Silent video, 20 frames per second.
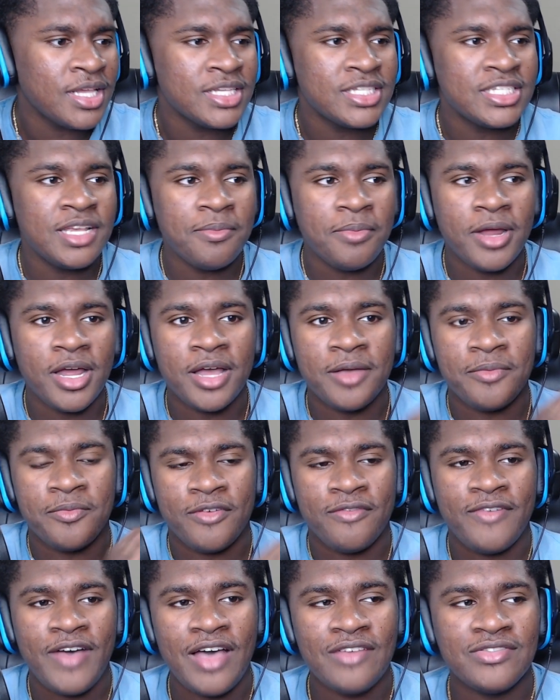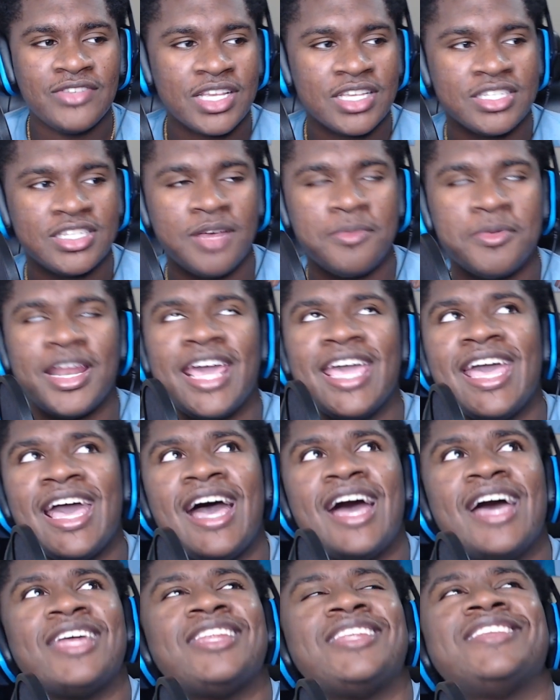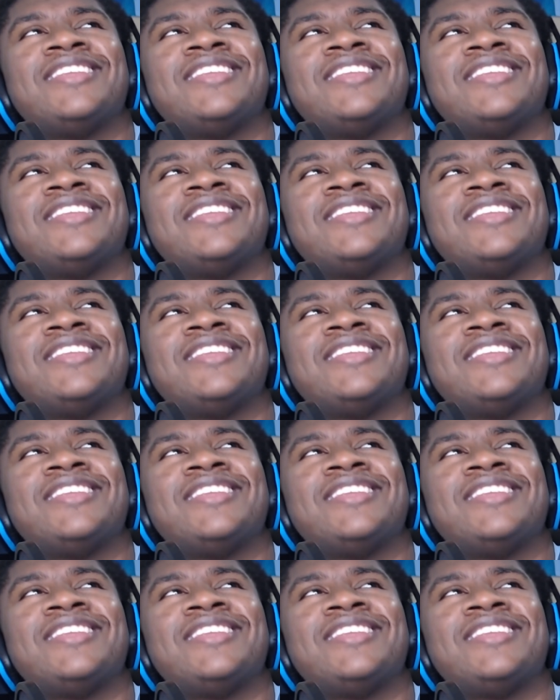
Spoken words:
See, bruh, 5 Seconds of Summer, they got